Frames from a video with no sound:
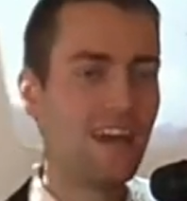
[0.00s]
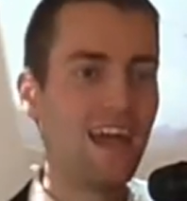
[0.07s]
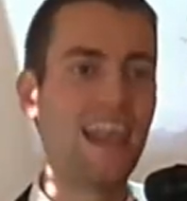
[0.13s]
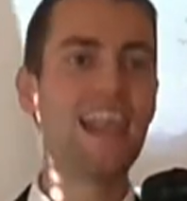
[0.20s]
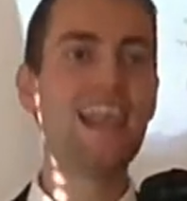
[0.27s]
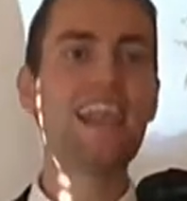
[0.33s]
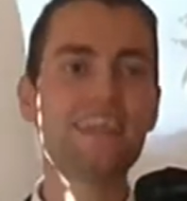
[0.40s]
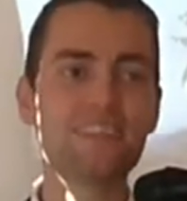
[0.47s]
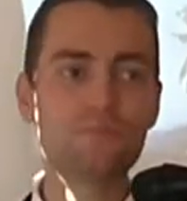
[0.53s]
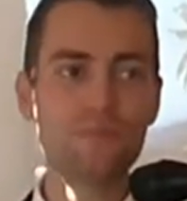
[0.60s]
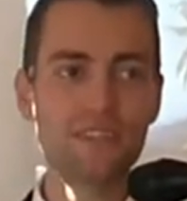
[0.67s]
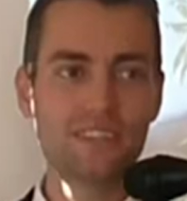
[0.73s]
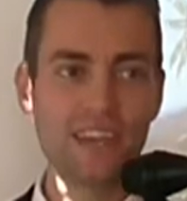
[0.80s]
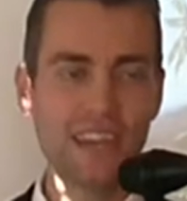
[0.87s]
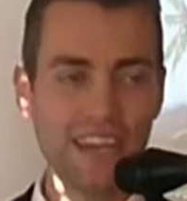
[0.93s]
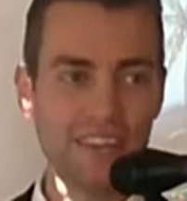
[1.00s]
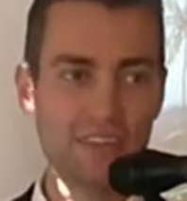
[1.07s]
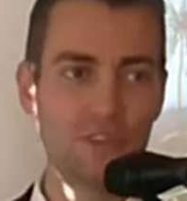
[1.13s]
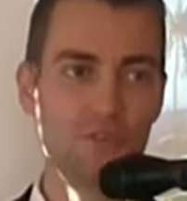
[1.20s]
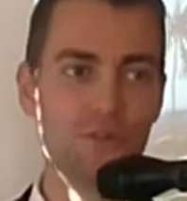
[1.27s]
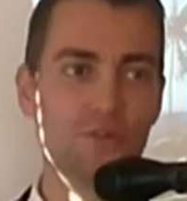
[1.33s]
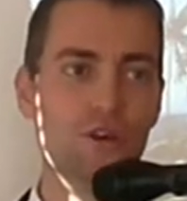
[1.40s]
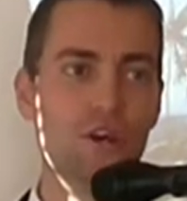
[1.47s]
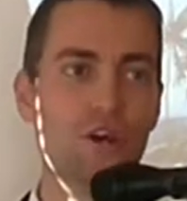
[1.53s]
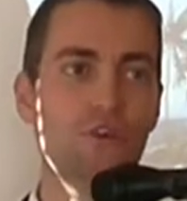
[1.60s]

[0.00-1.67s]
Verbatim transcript: Let me take you